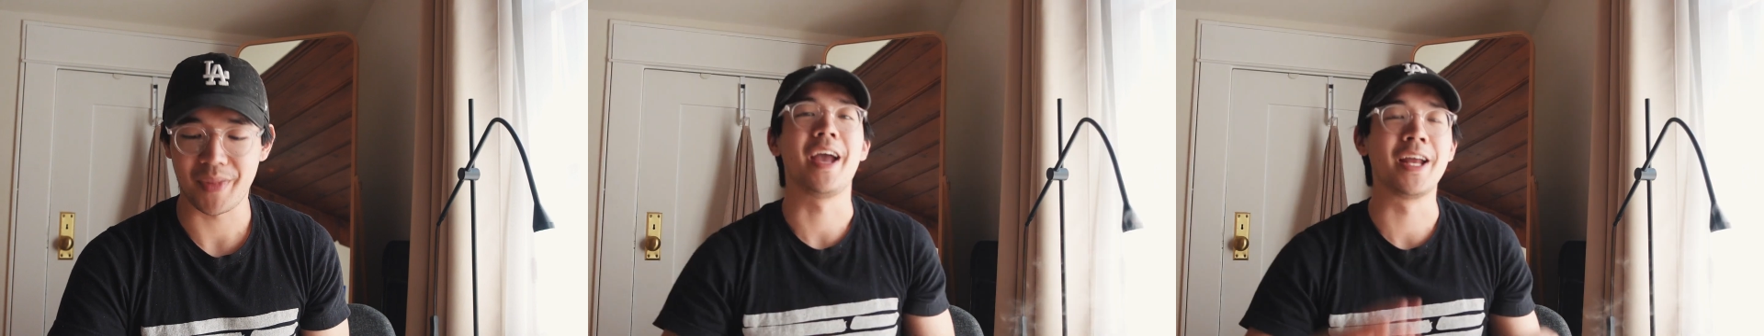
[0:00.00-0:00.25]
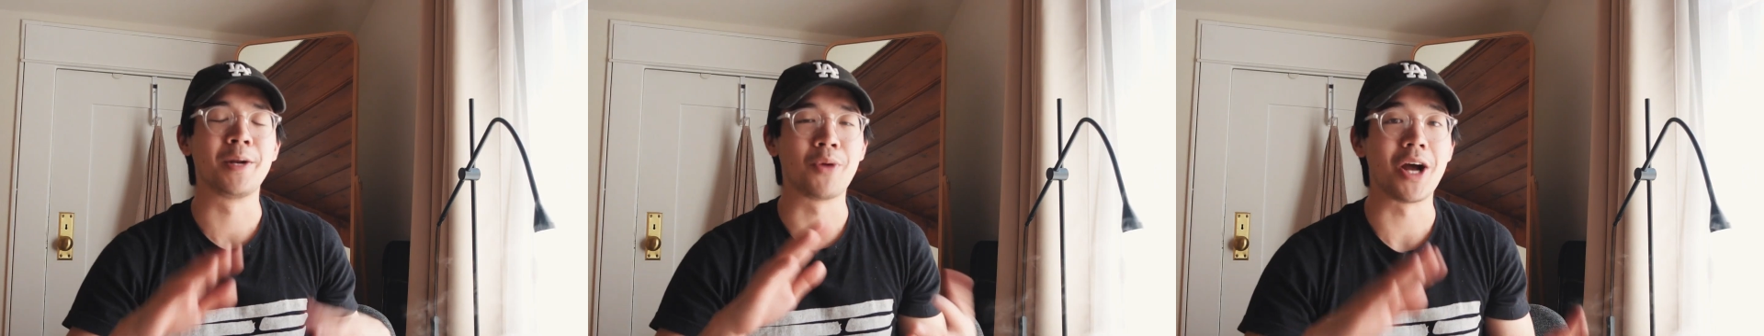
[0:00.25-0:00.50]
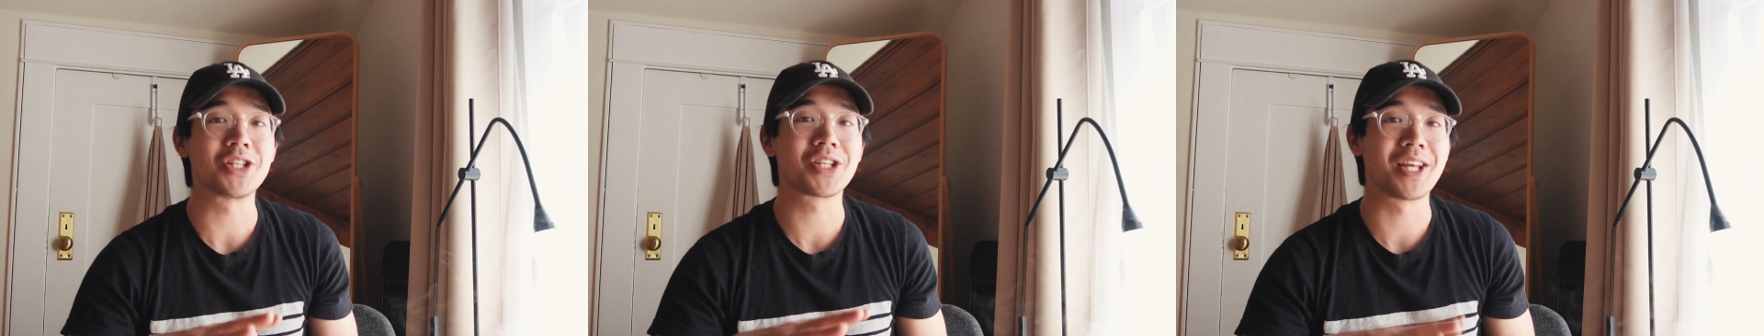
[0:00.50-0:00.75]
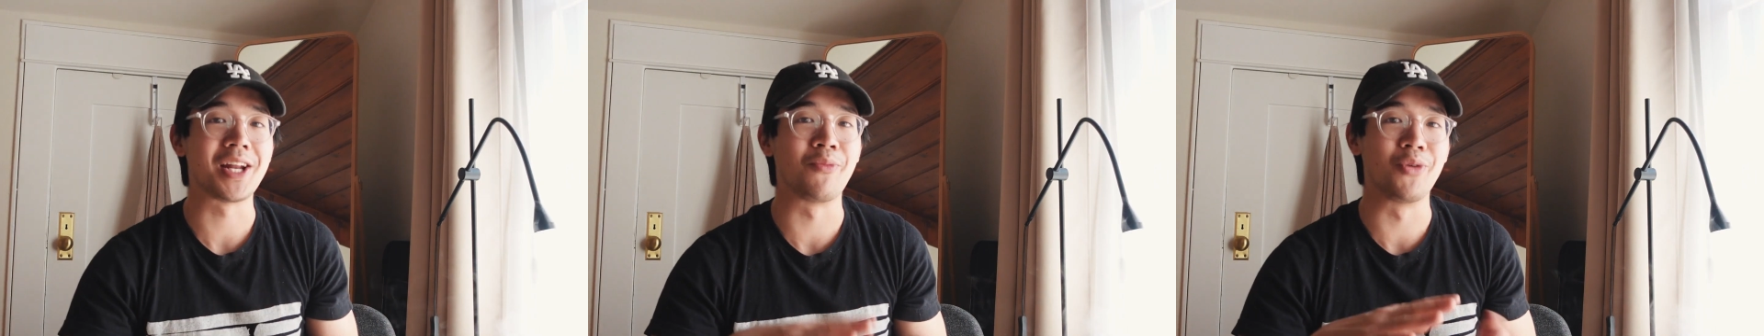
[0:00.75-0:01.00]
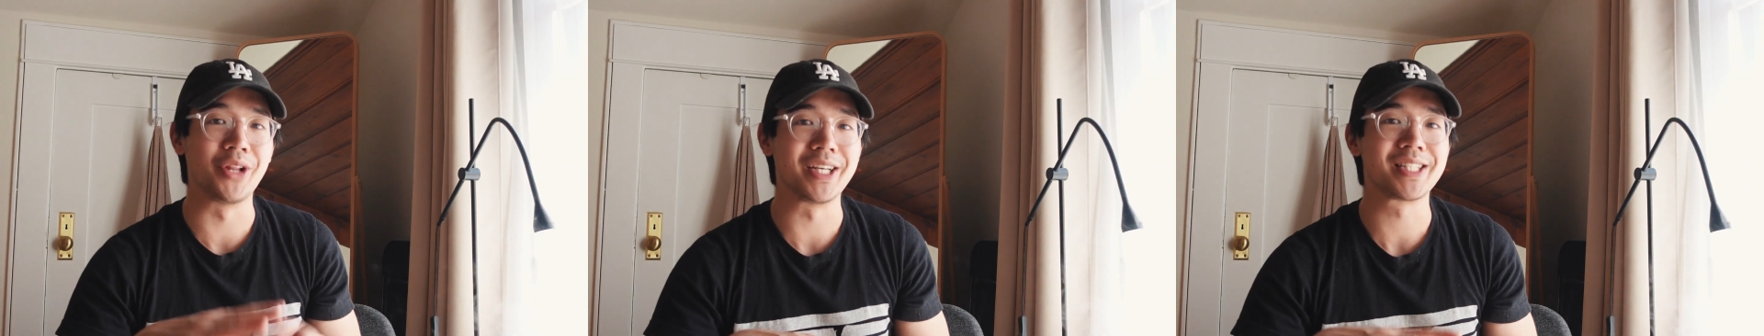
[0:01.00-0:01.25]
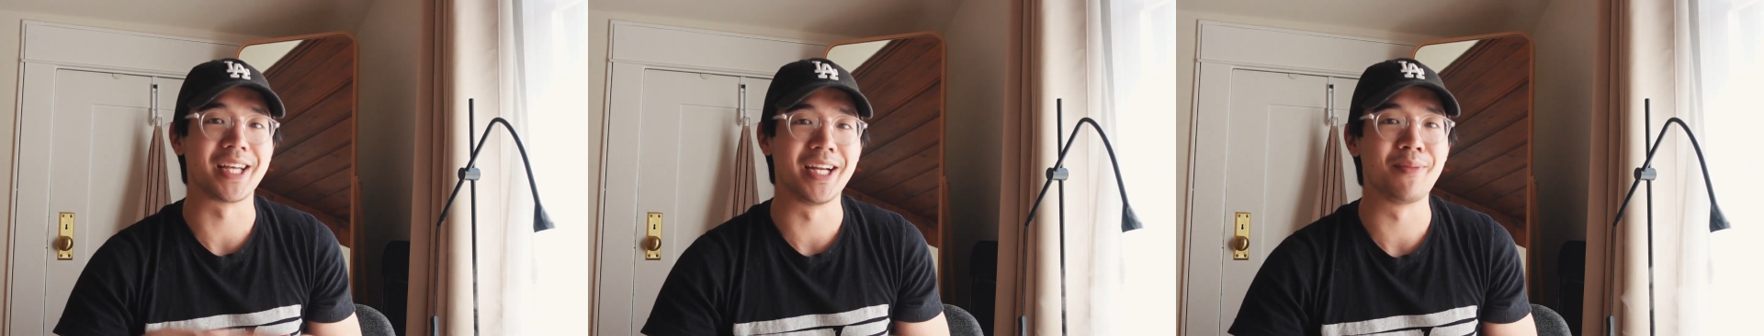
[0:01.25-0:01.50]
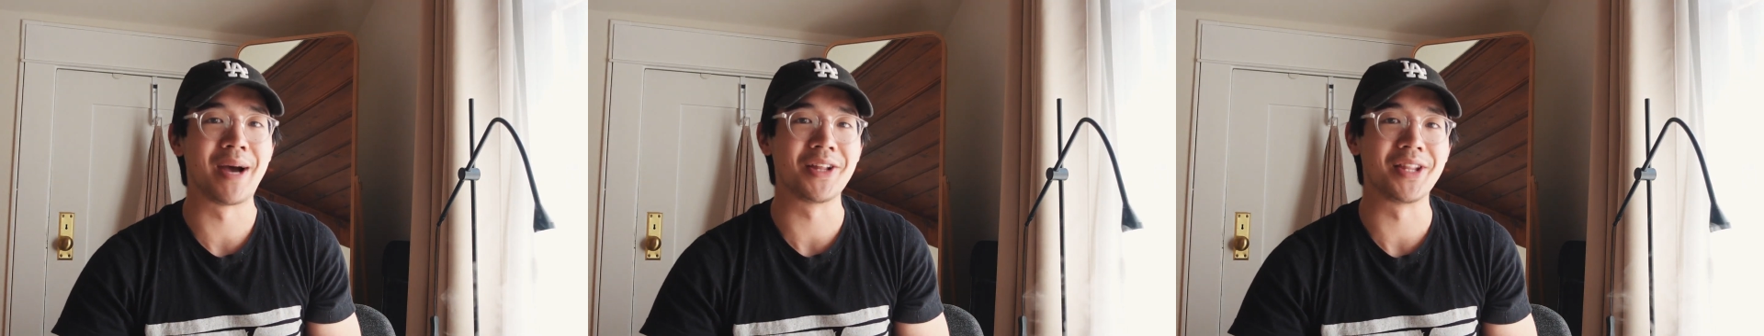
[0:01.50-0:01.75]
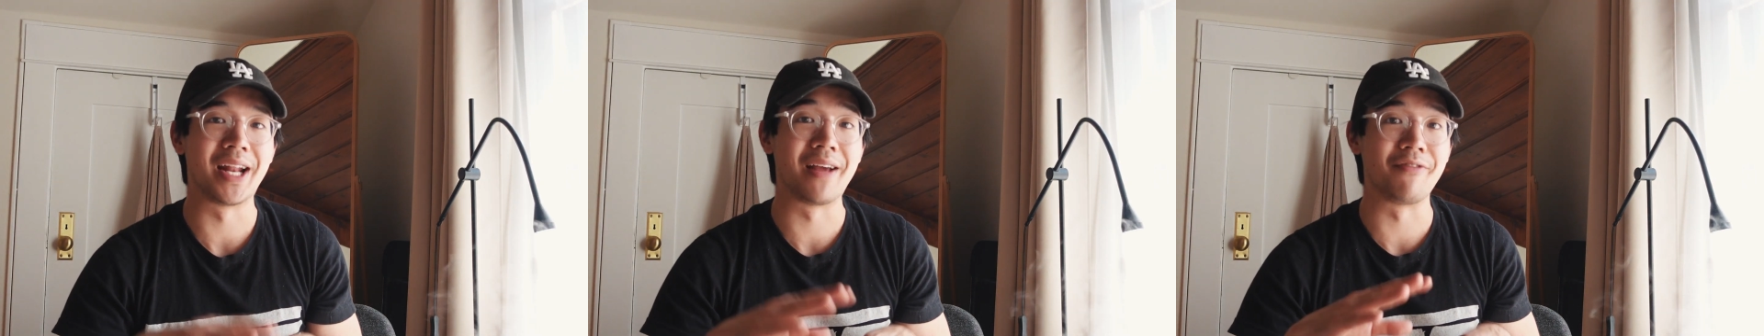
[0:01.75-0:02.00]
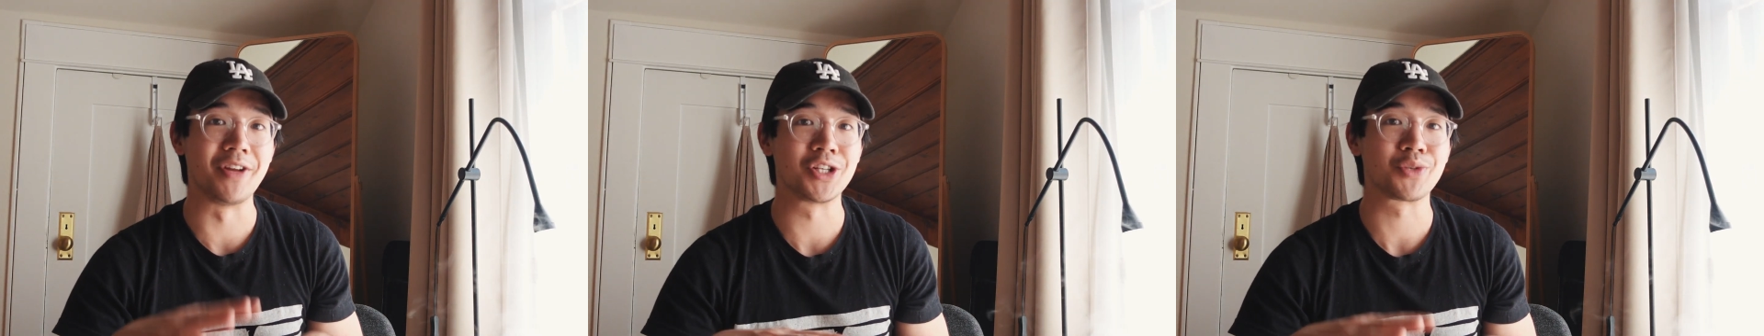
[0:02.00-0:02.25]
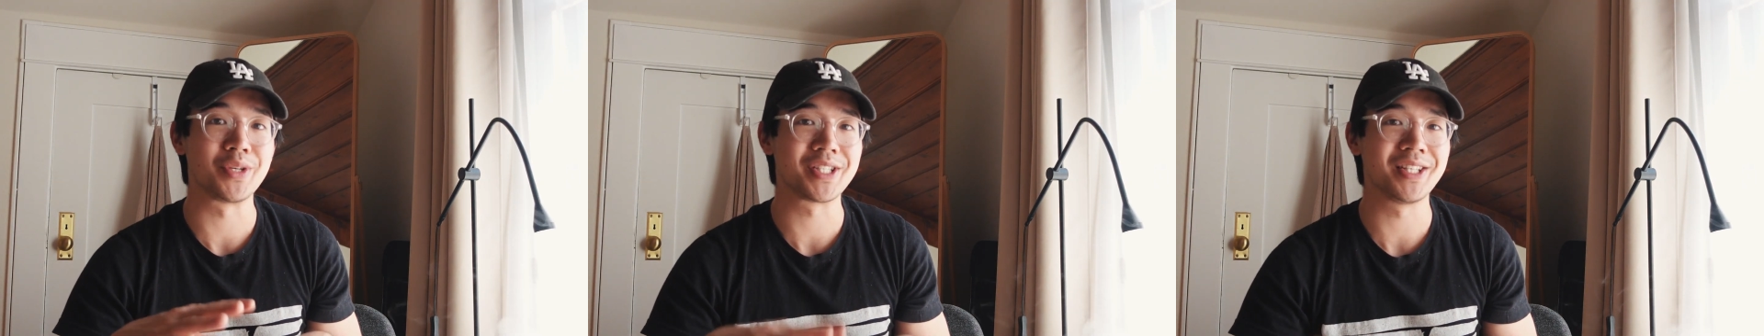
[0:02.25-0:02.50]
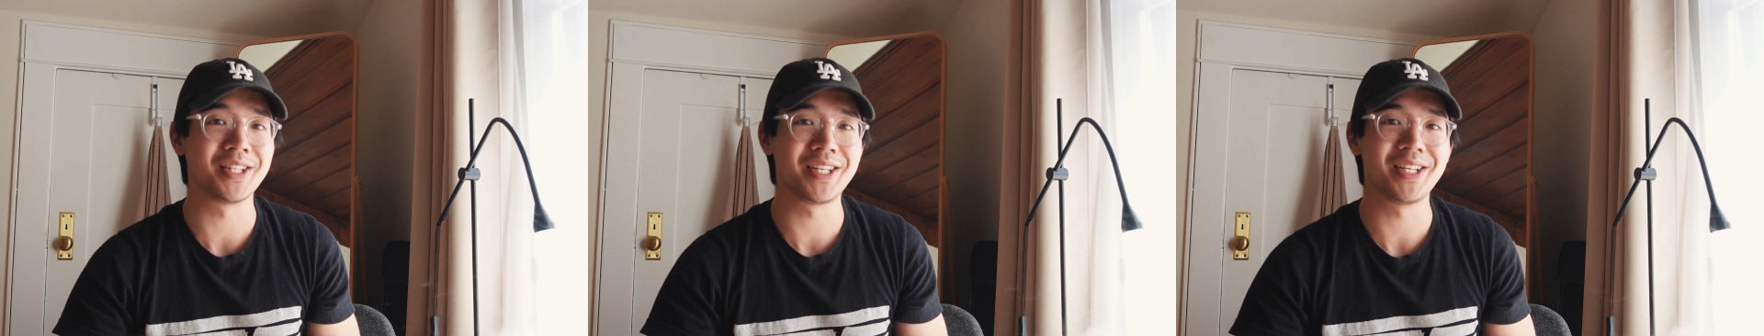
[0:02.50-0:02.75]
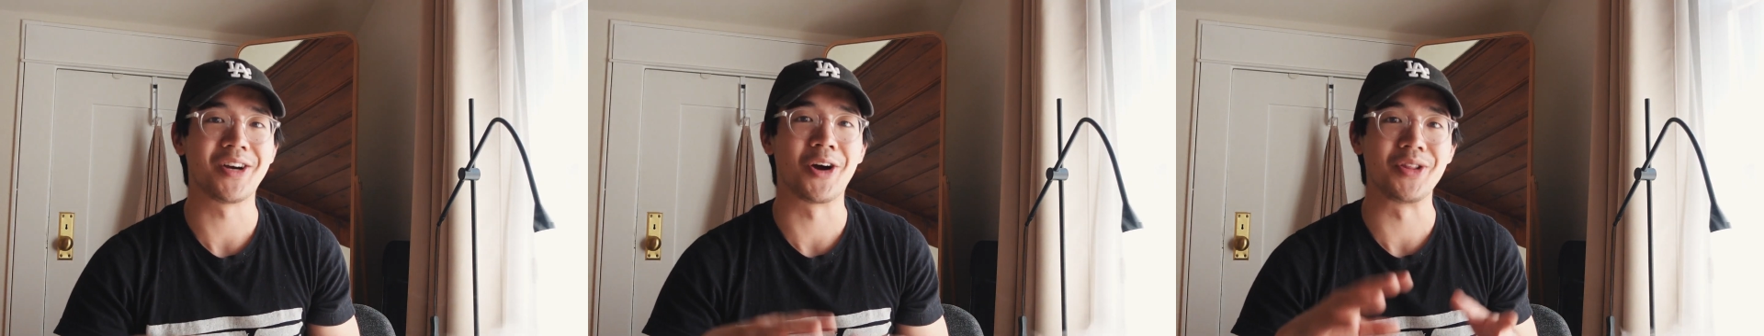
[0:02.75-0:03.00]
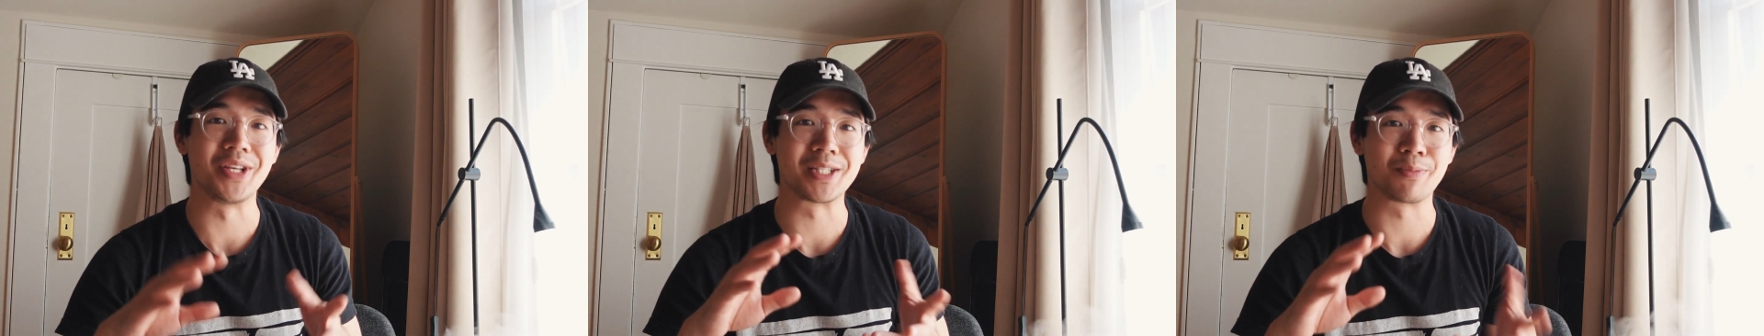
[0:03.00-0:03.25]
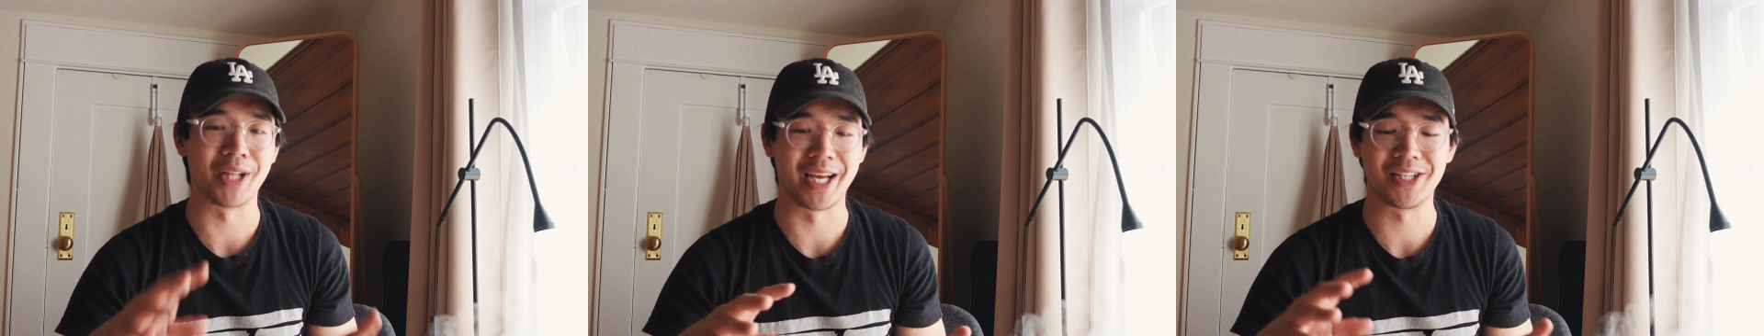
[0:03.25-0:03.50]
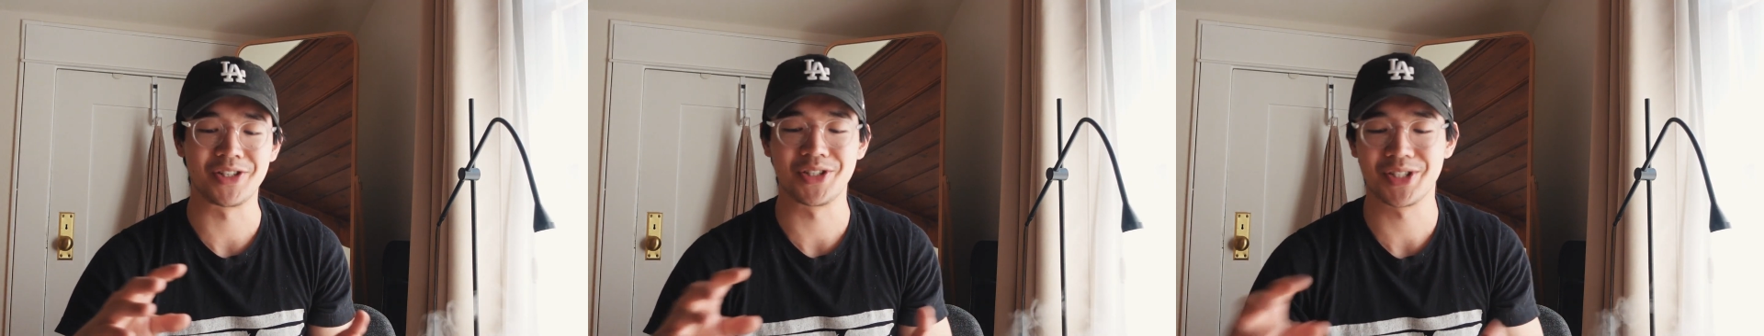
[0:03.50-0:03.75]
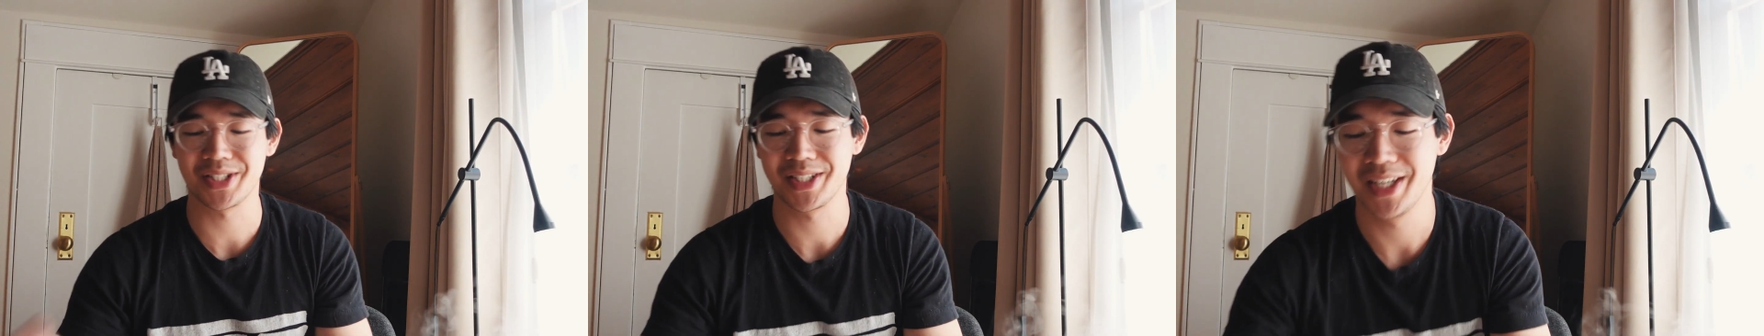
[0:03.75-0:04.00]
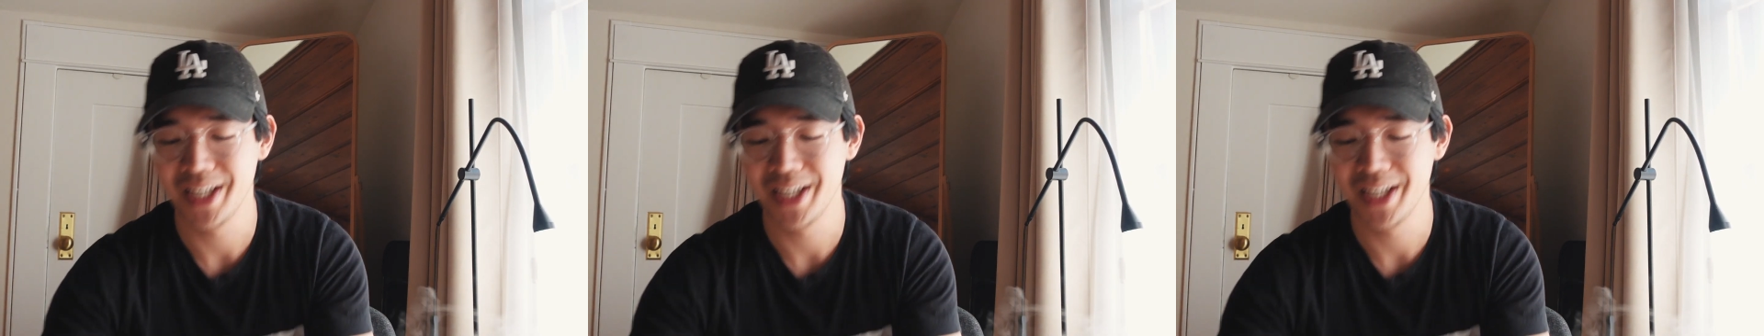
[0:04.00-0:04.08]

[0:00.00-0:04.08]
And a project that I'm really excited about that I finished recently are these planters.